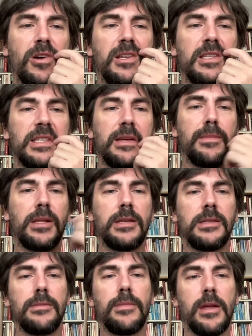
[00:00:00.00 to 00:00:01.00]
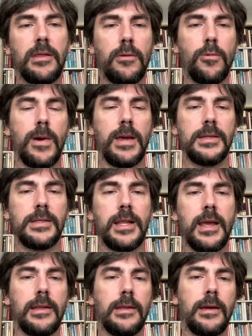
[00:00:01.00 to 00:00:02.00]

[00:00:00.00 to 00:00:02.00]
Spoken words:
on its symbolism in The Wasteland